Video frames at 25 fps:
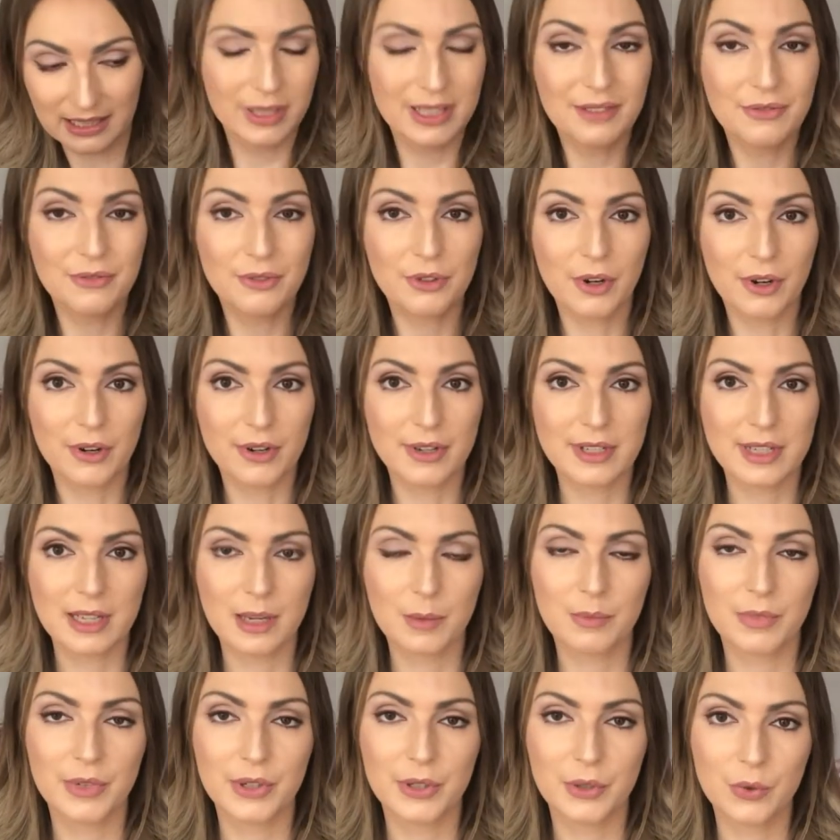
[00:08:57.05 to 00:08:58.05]
If you are
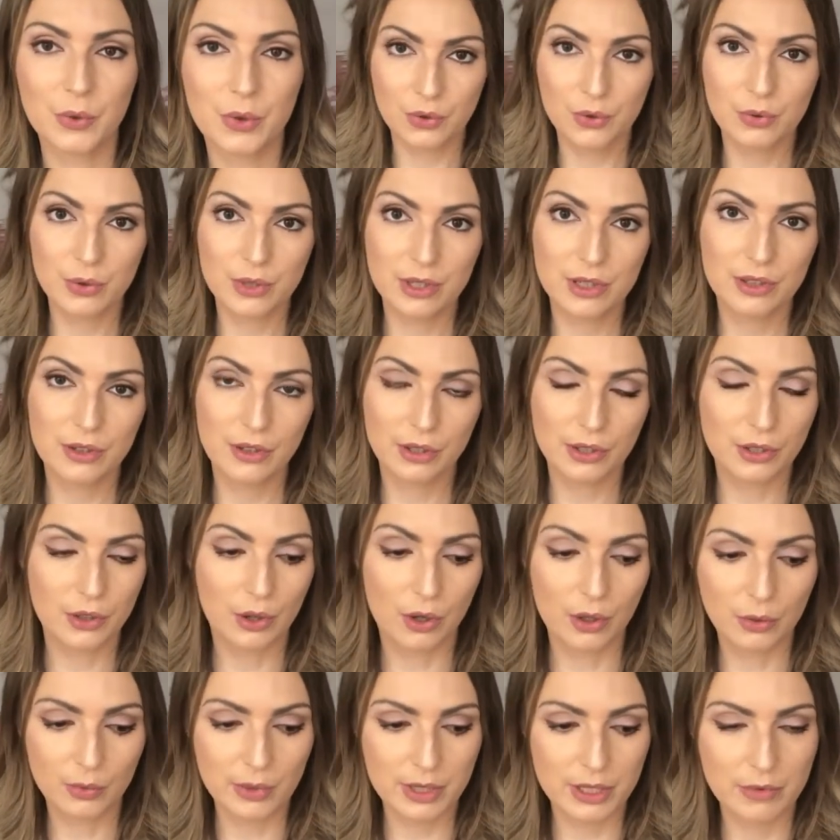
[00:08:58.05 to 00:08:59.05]
someone who is not
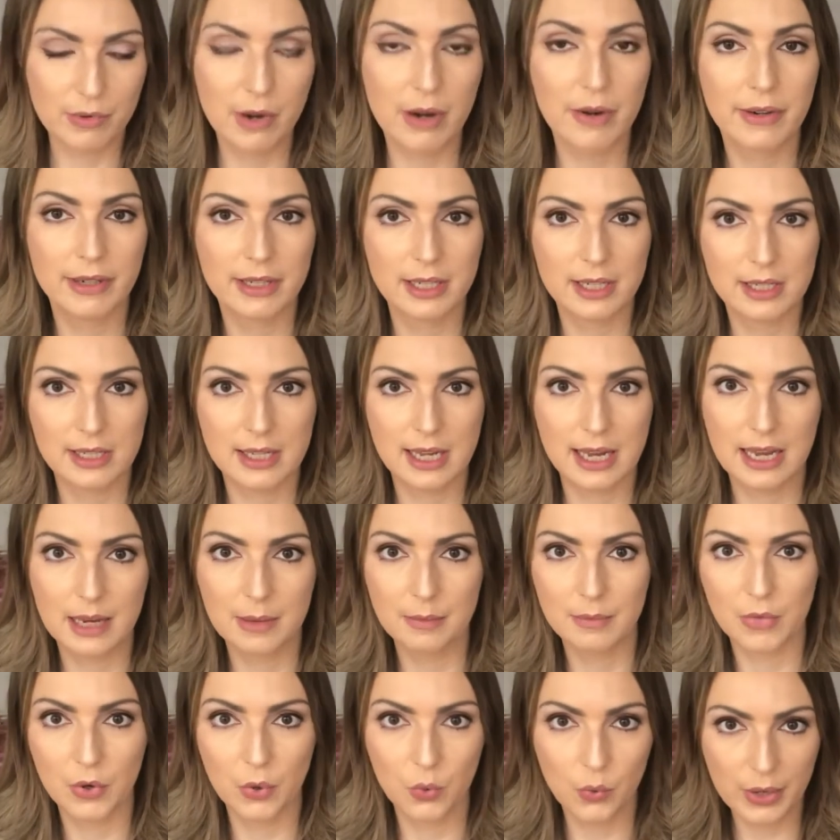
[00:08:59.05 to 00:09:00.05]
always wearing the
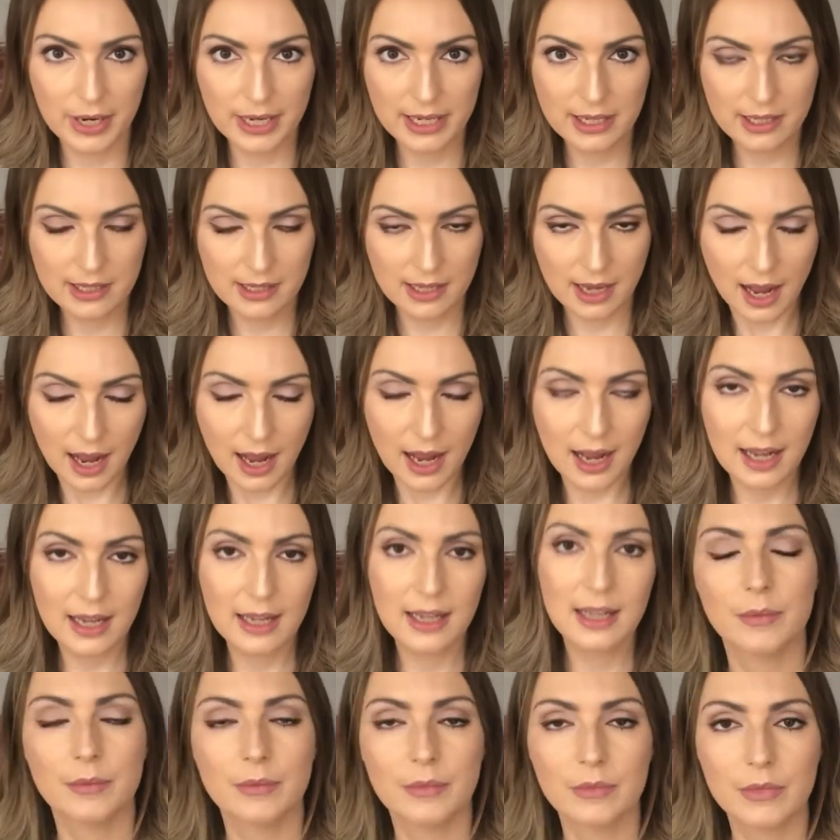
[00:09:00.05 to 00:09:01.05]
same waist
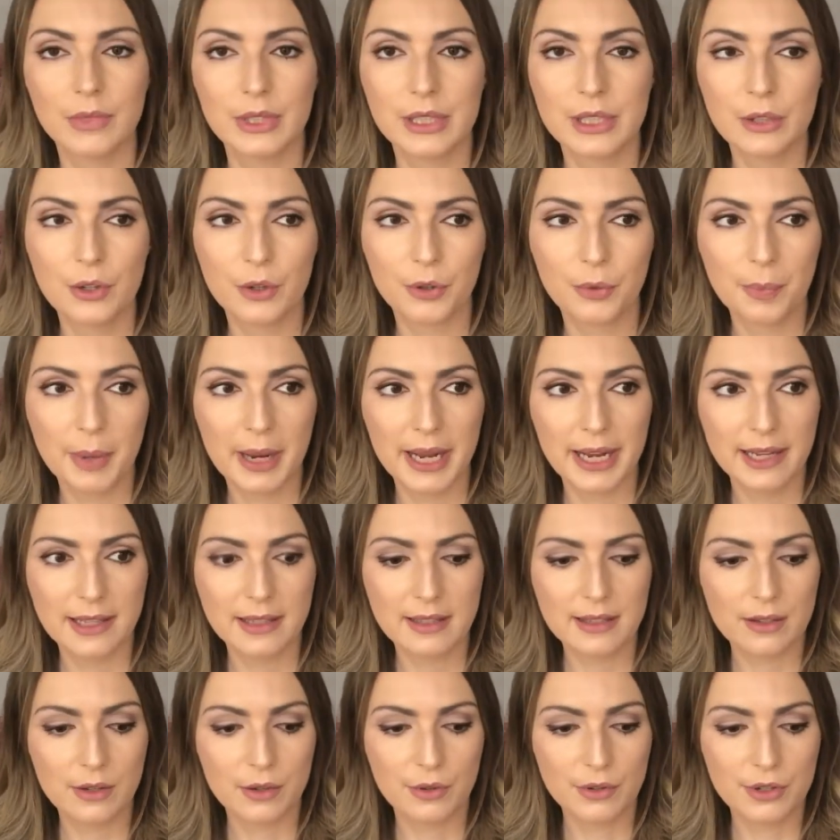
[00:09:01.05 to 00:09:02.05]
high in your
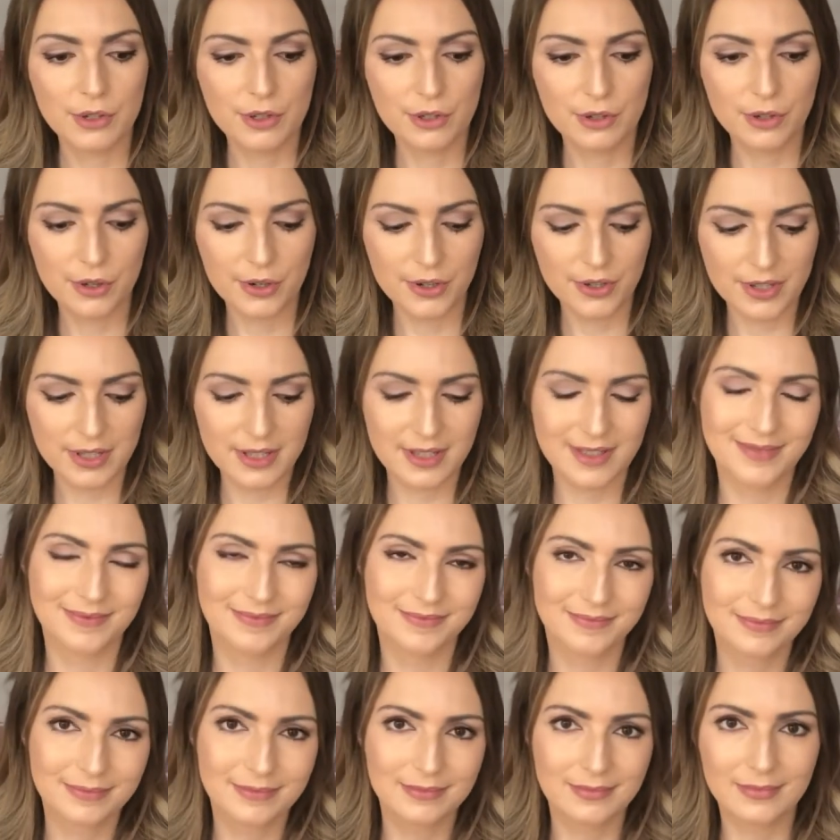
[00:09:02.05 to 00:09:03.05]
pants or skirts,
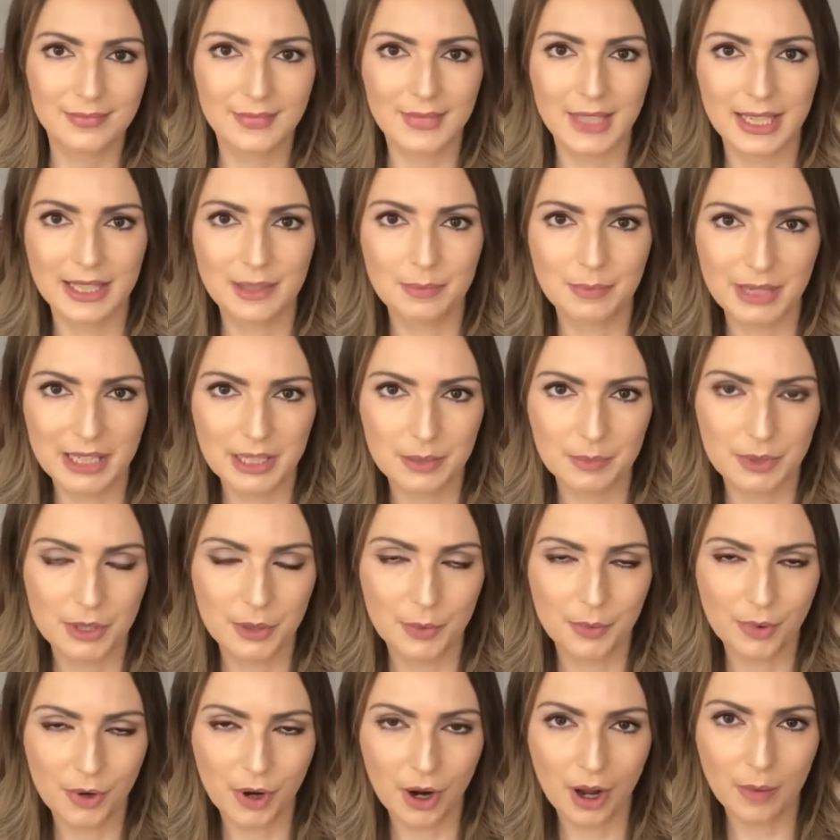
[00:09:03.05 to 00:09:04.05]
that might be a
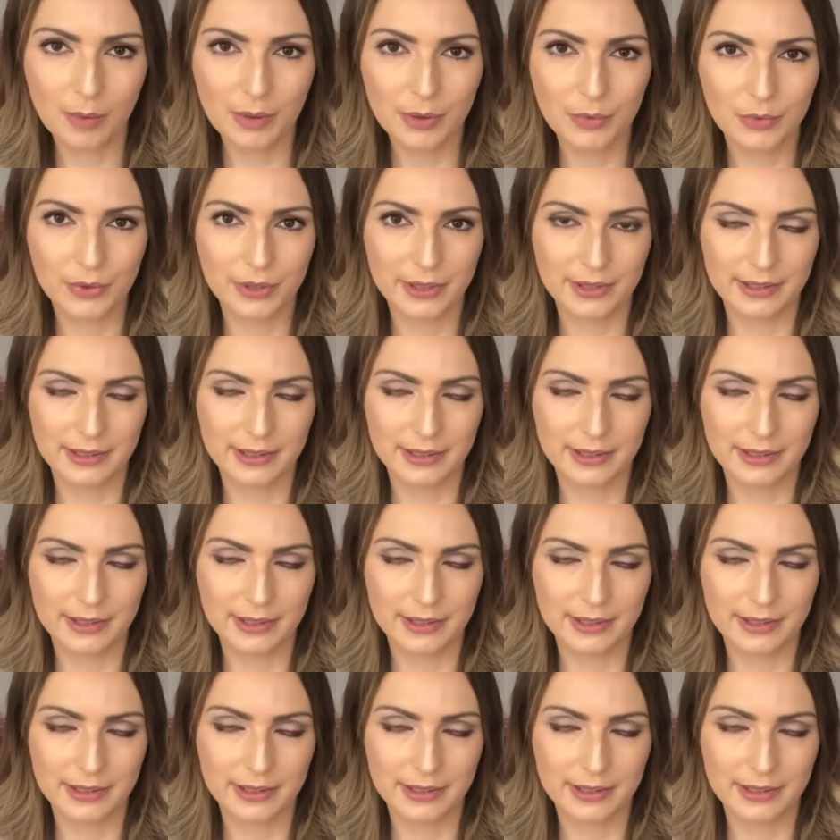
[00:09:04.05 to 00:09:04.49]
problem with